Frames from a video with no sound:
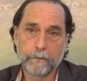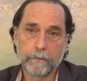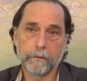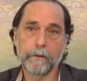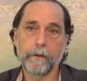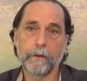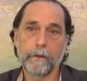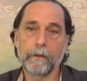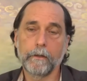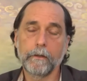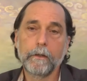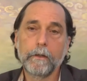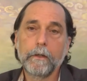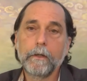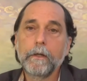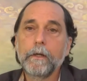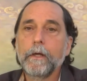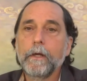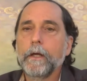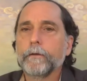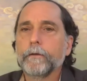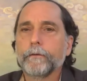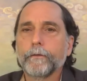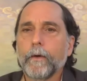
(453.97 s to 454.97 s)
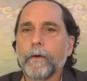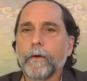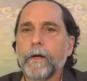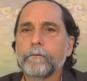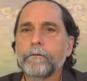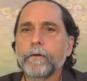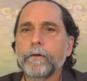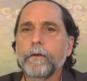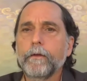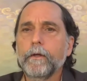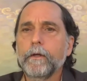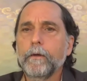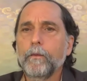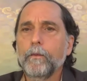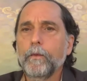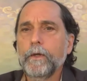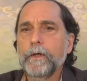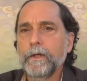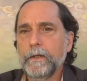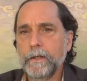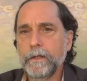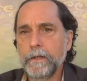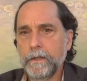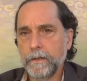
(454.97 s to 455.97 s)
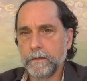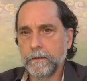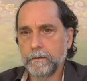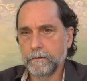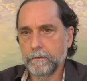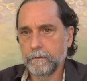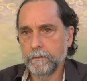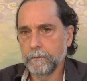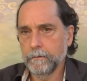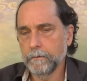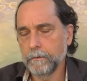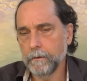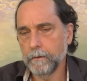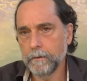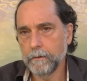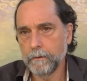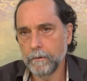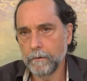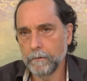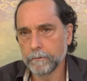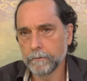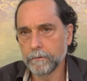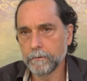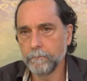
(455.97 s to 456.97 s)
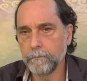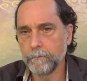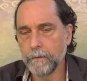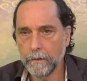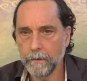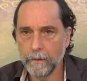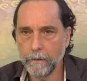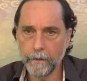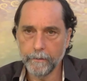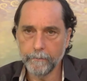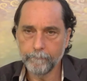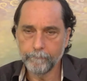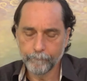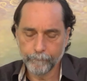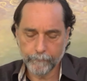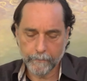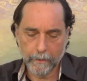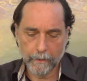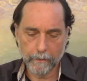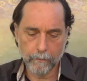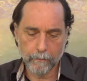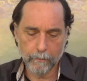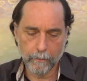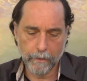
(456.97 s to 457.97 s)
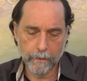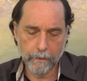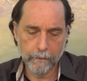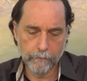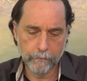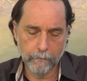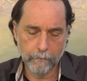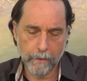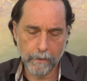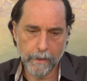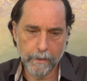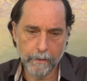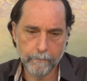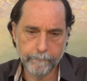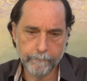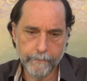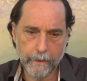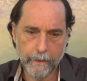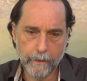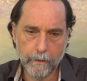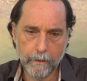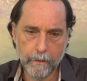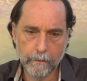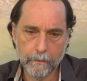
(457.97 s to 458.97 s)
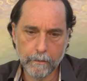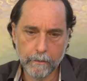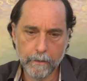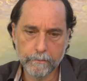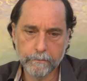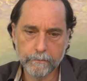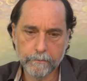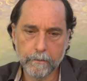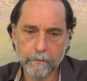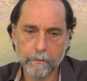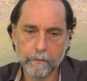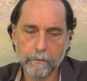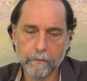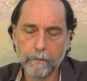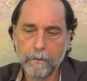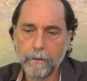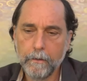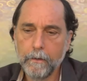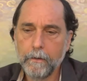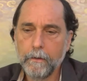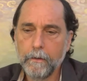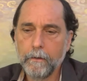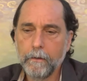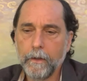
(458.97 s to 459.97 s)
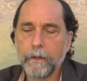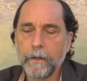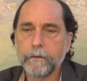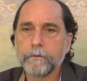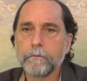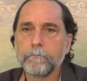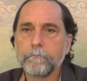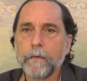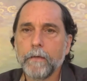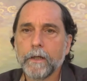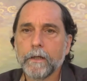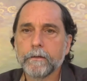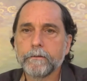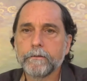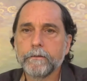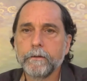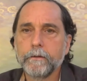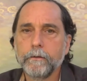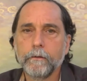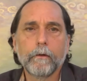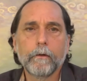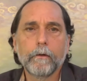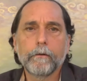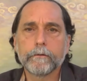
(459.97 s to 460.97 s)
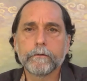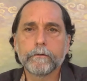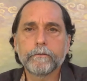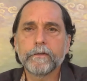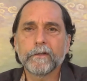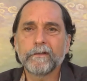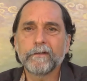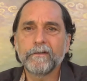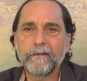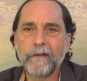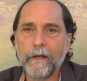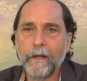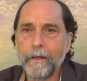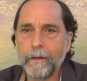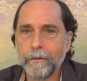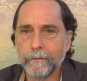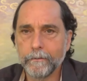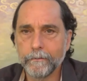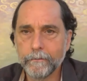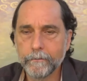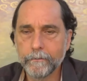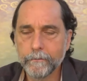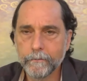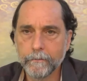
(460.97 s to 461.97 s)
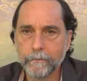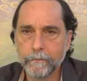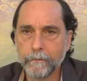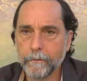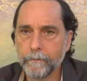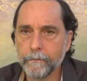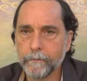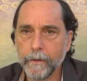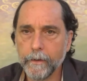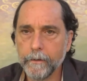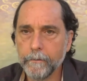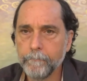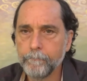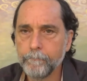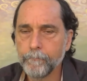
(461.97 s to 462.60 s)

Okay, and so everything we eat, ultimately, according to Ayurveda and classical Asian medicine, there's 6 tastes, all right?